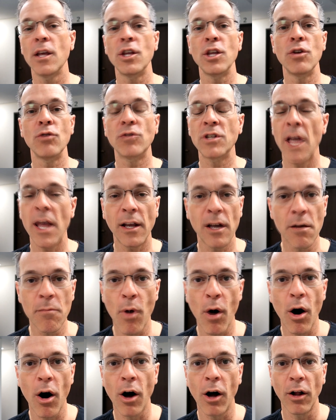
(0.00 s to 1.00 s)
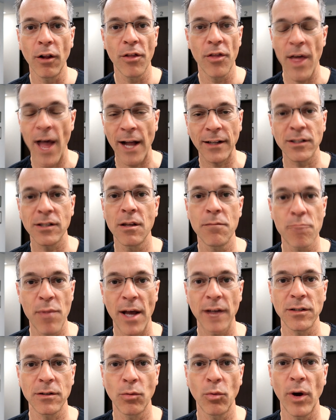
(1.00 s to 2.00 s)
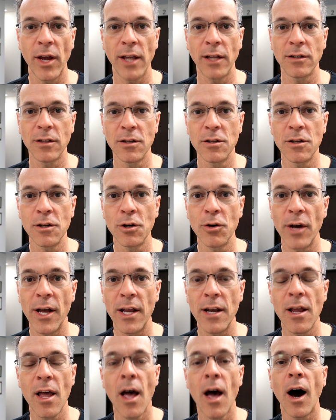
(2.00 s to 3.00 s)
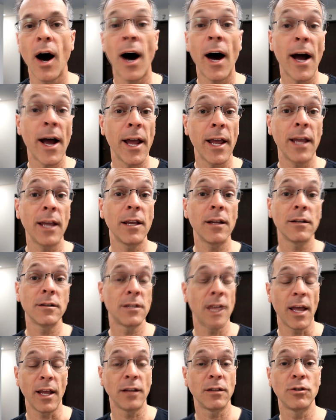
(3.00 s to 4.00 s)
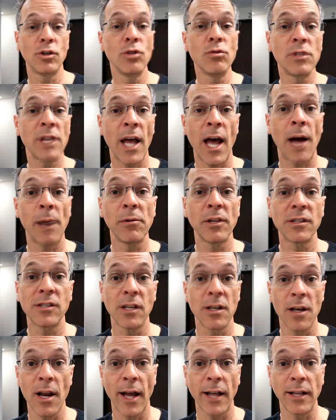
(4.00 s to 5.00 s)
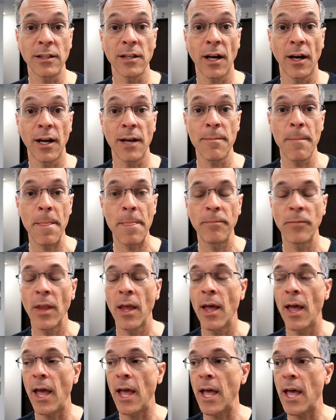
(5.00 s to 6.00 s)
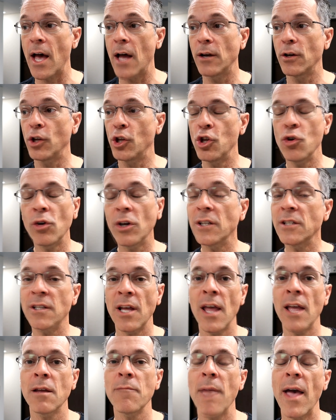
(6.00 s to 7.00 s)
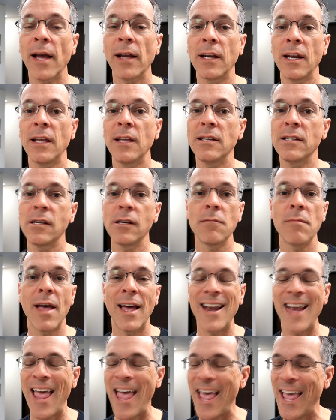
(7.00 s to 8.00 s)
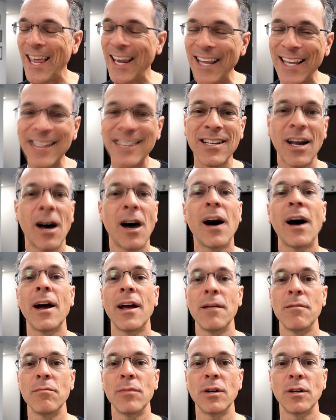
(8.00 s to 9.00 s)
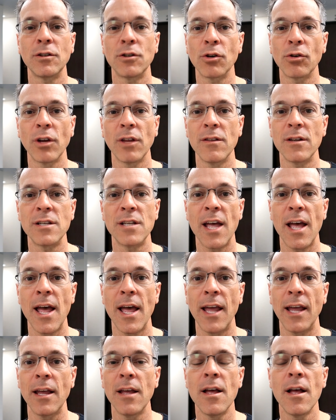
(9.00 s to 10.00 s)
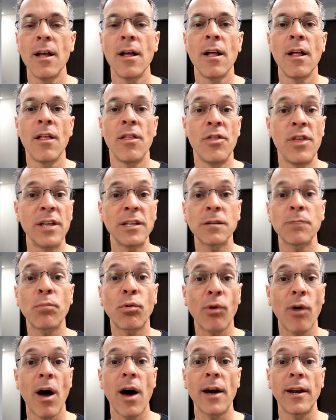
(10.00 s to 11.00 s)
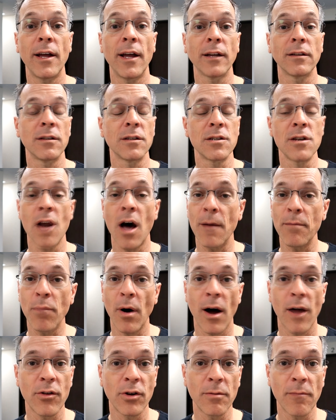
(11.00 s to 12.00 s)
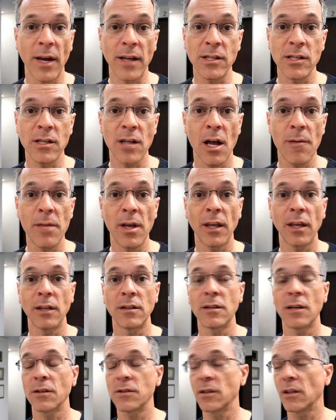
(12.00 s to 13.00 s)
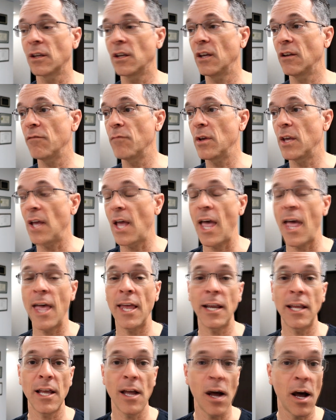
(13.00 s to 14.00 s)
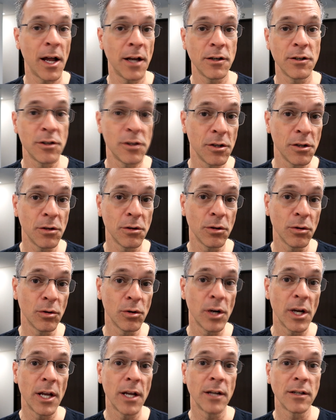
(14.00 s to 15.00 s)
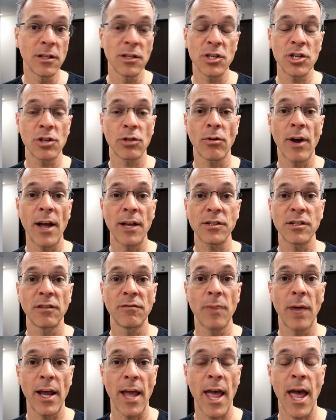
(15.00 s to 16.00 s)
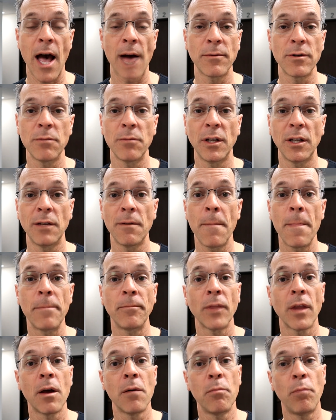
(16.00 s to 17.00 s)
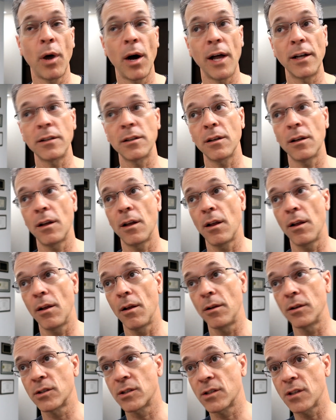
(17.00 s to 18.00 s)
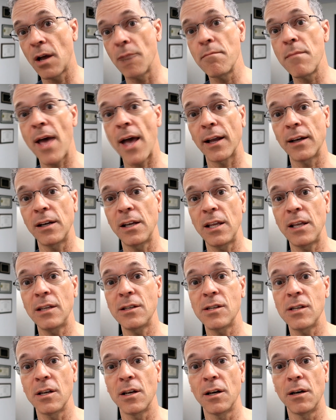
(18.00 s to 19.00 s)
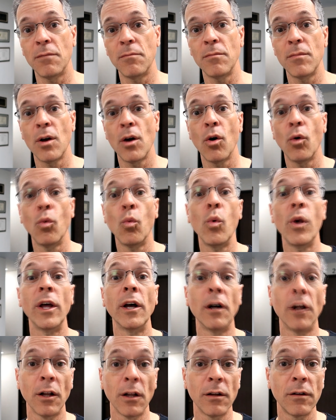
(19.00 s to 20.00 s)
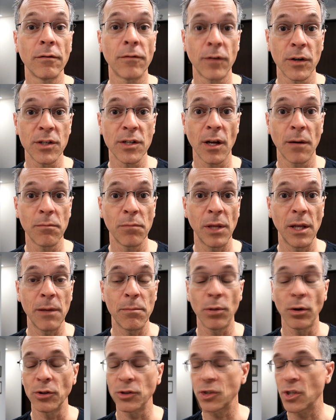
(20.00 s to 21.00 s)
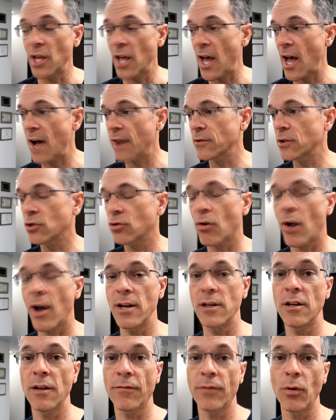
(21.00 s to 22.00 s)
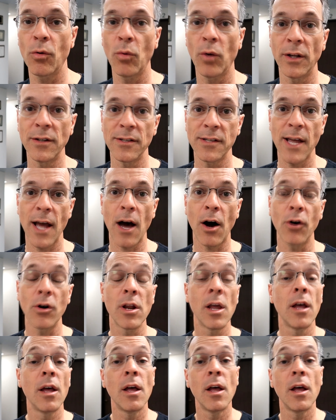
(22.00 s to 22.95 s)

You take them all. That's the best way to do it. I take 2 tablets at nighttime, and you could take magnesium at any time during the day. This product does not bother my stomach. It doesn't give me any undue distress of my abdomen, but some magnesium will for some people, so you have to try different ones out.